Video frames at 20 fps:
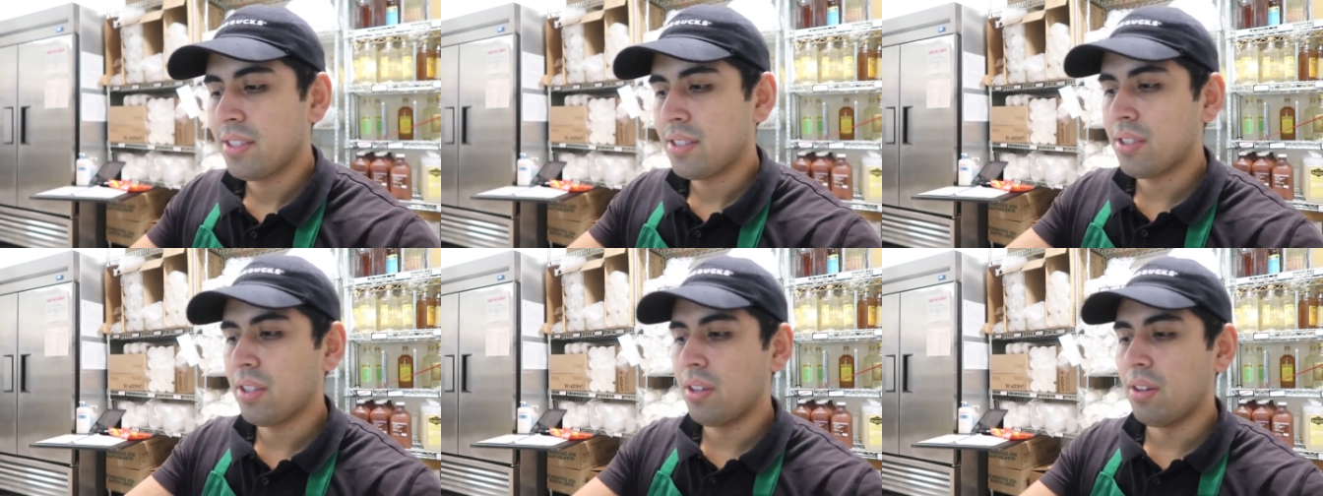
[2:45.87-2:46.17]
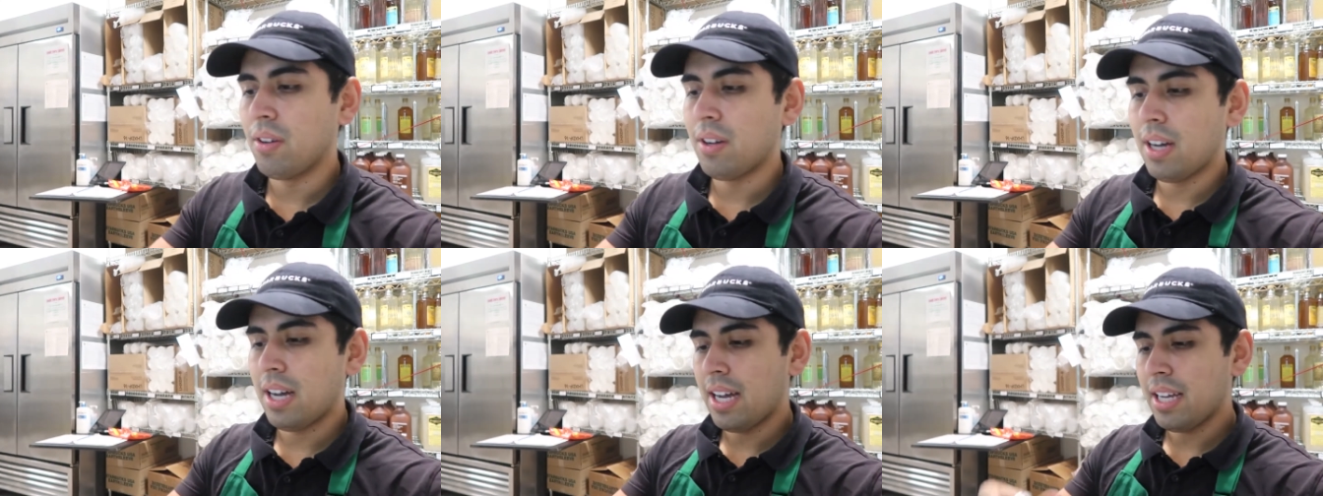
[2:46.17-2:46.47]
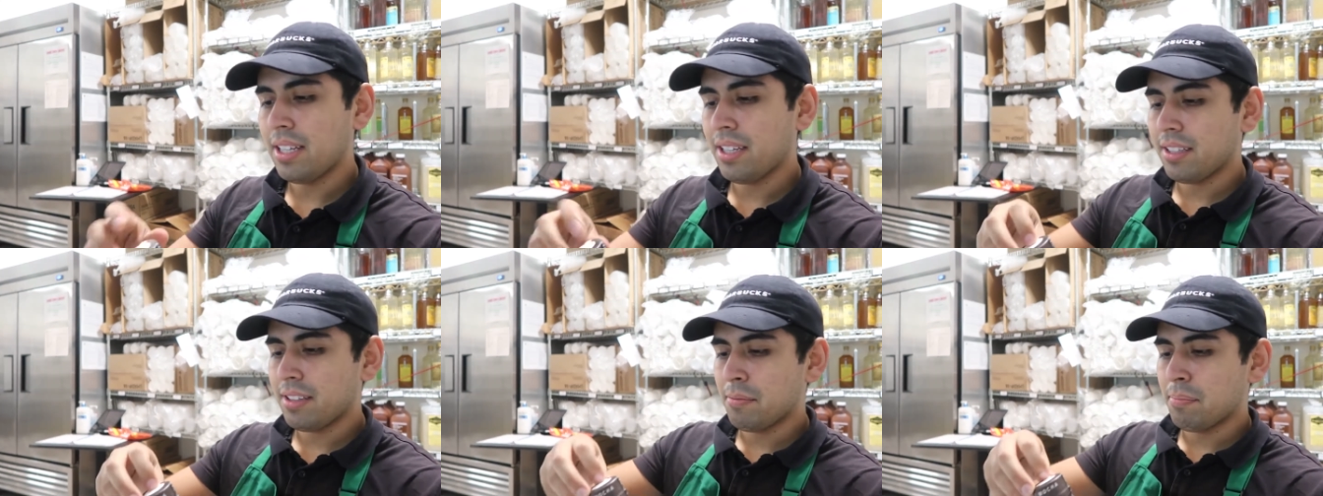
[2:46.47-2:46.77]
So
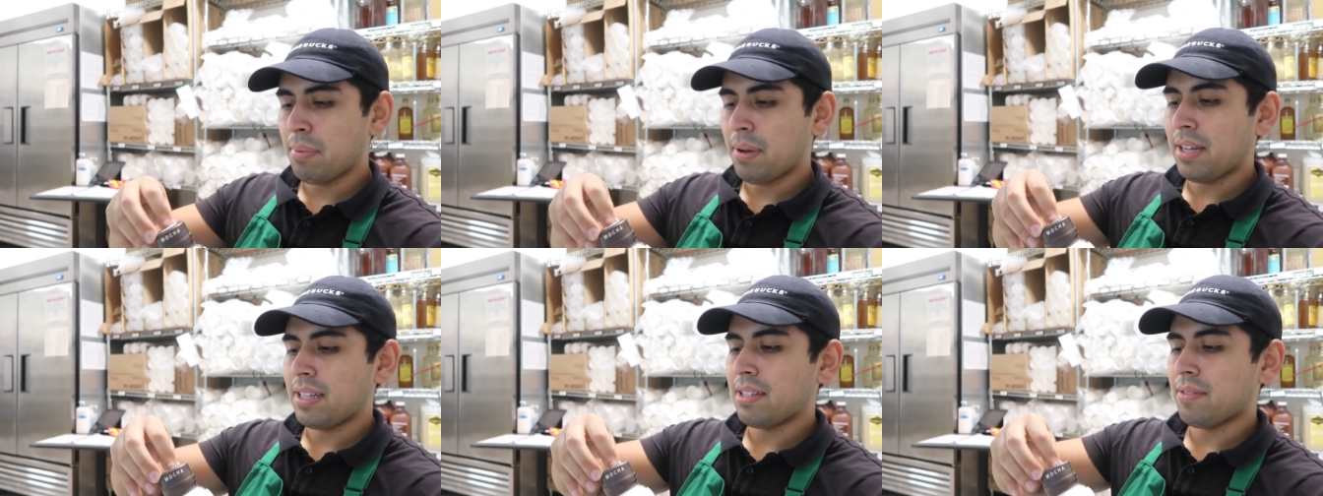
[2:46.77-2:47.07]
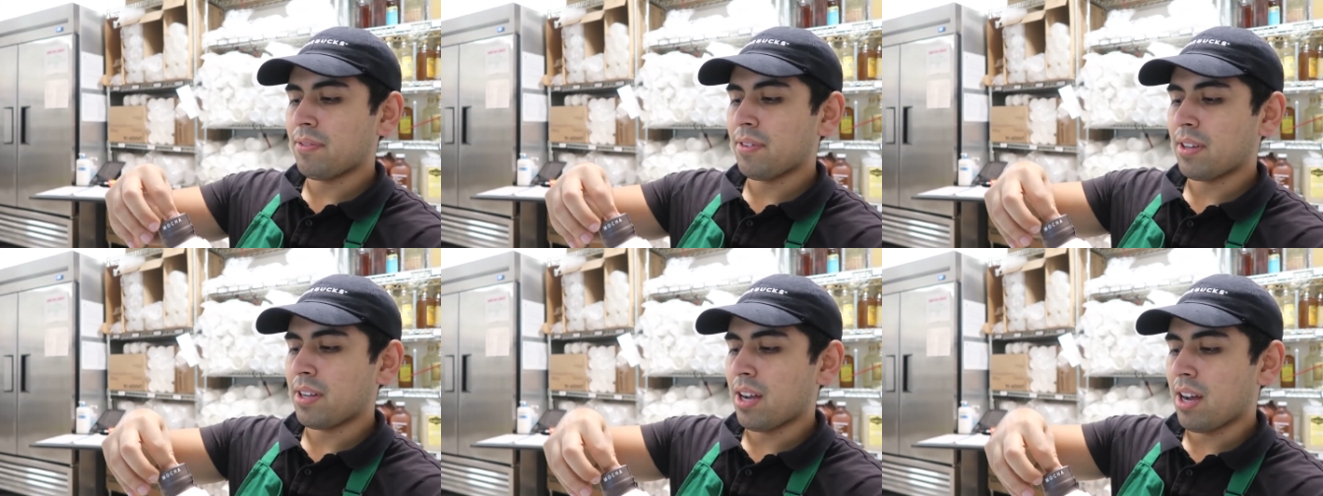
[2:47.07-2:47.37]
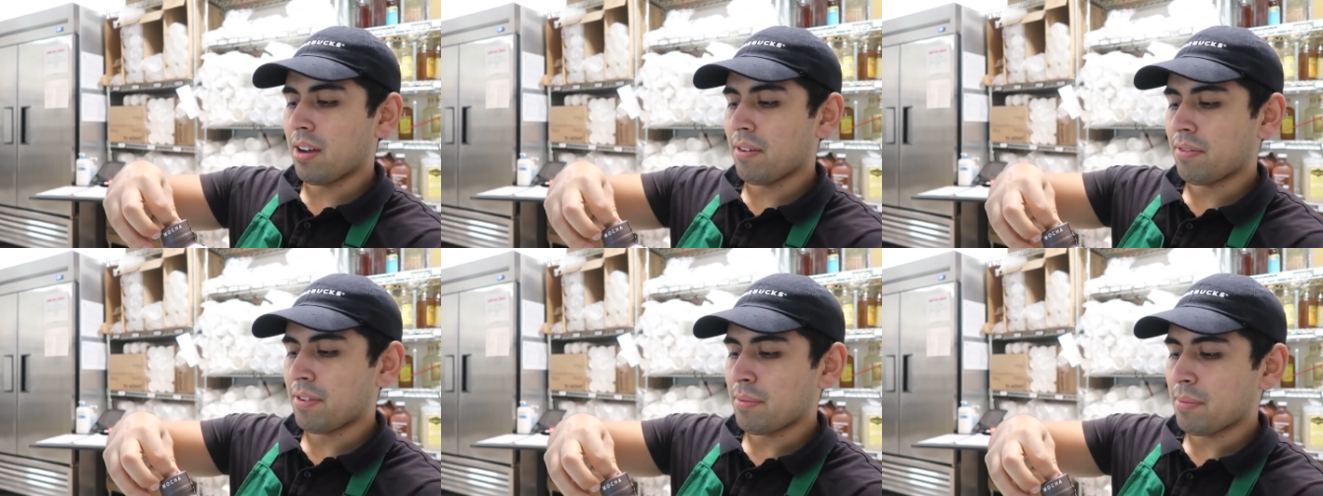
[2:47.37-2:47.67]
I like to buy different
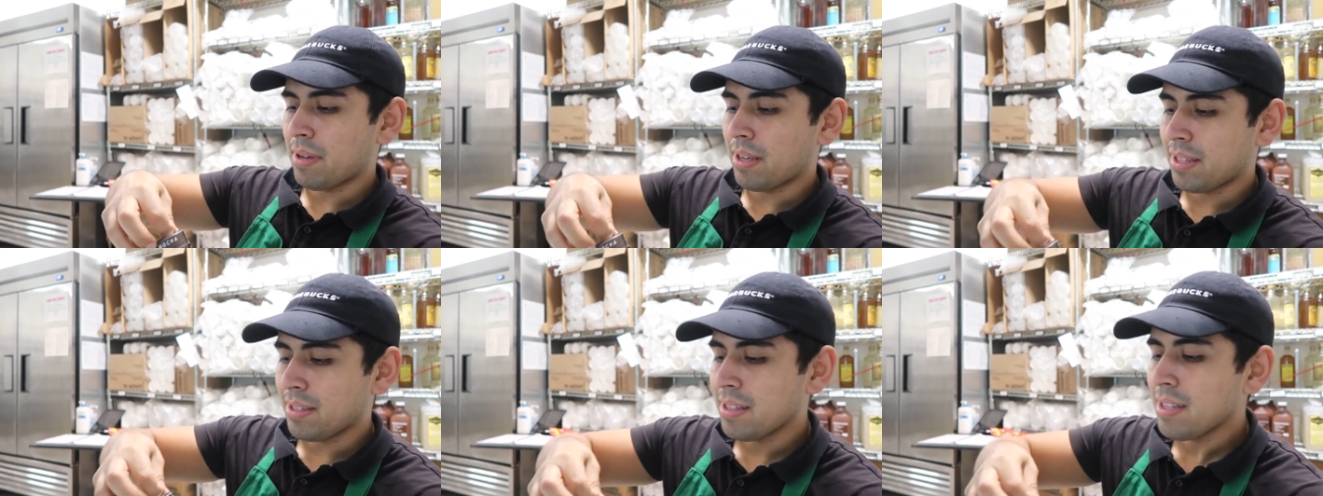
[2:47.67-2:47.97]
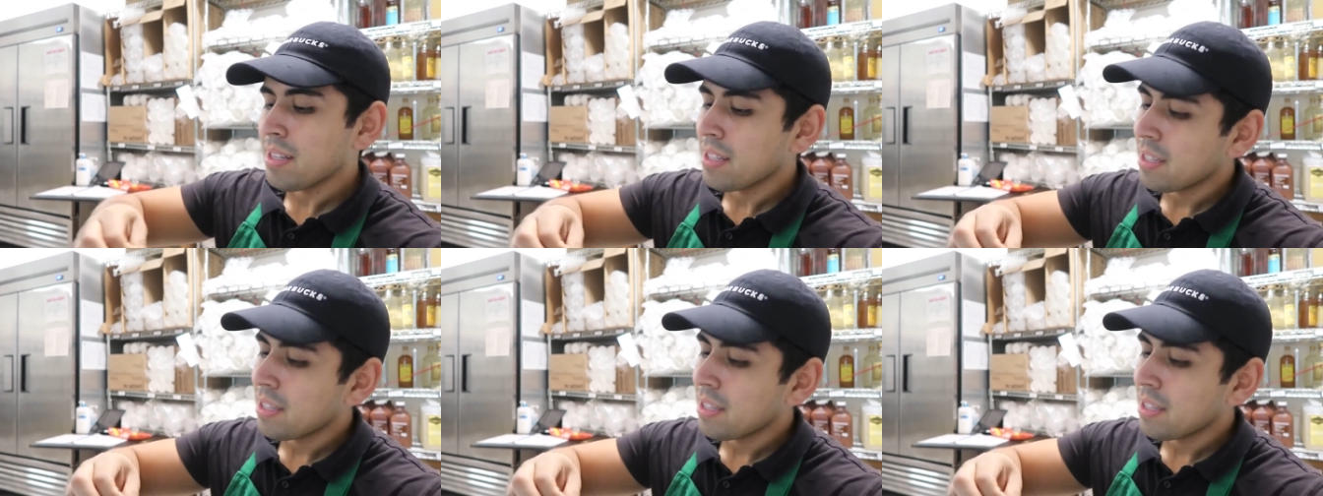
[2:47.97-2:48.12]
coffee. My